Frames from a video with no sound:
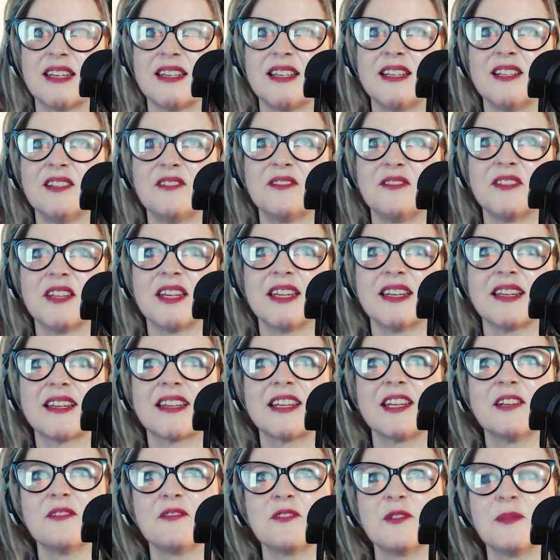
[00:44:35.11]
And I love that it
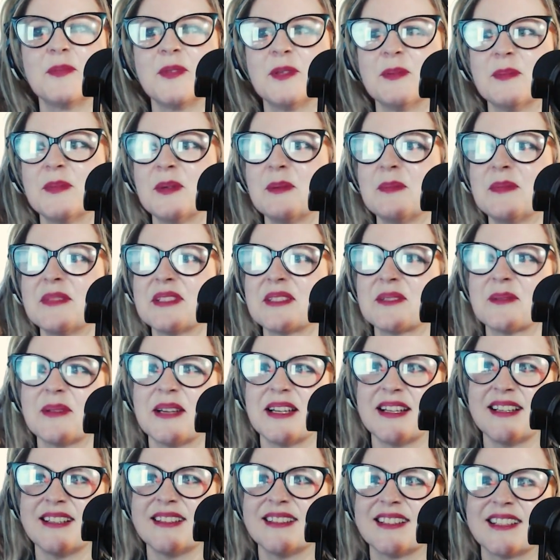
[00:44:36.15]
came from your mum as
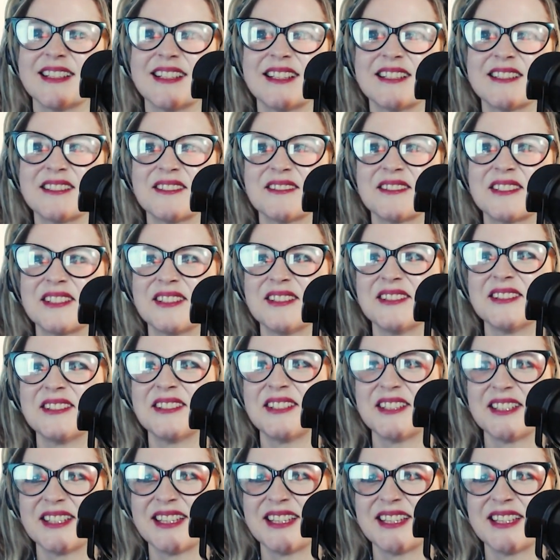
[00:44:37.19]
well. That's so cute.